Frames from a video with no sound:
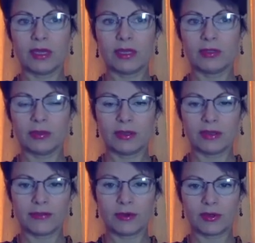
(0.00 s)
during
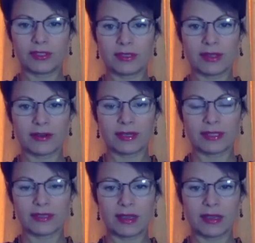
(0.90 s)
the first 3
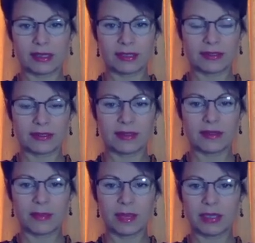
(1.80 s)
seconds,
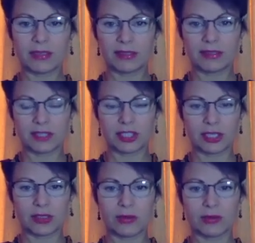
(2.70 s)
they make a
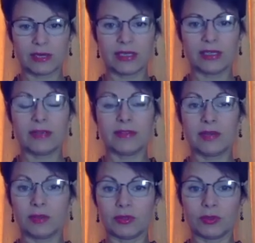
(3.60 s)
decision already if they
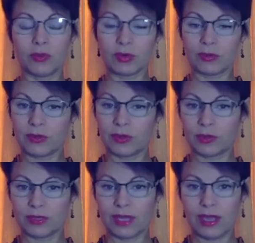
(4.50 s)
want to work with you
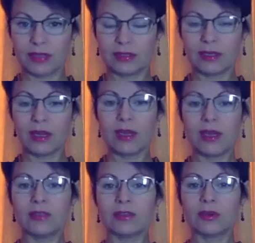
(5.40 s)
or not.
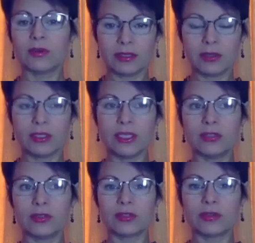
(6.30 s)
So you need
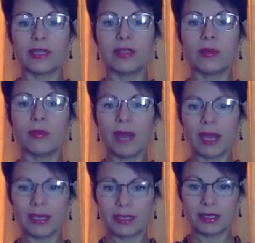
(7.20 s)
to train your
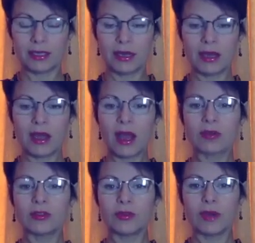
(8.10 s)
body how
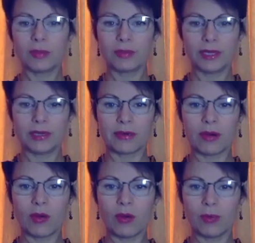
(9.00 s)
to appear
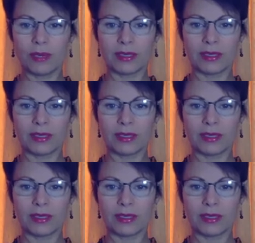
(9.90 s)
open.